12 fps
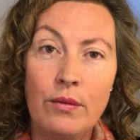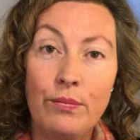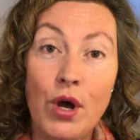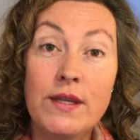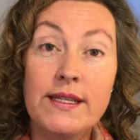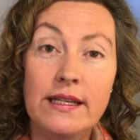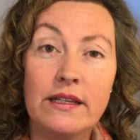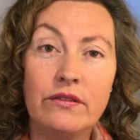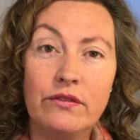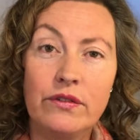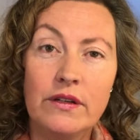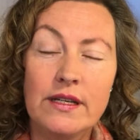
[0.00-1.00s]

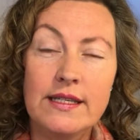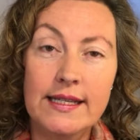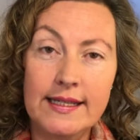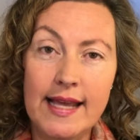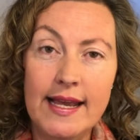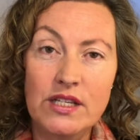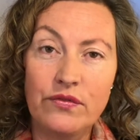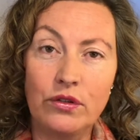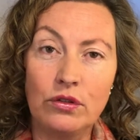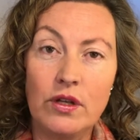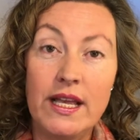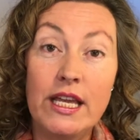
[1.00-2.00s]
positive,
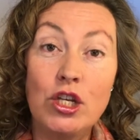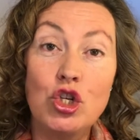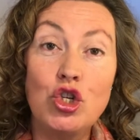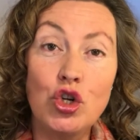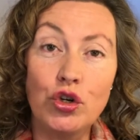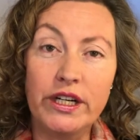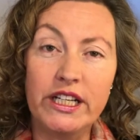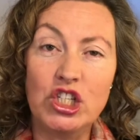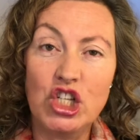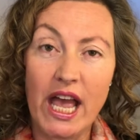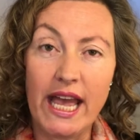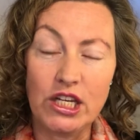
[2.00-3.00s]
successful, enduring
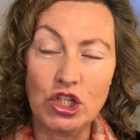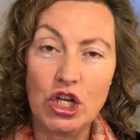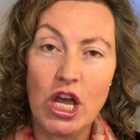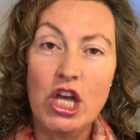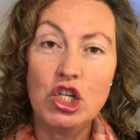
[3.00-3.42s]
change.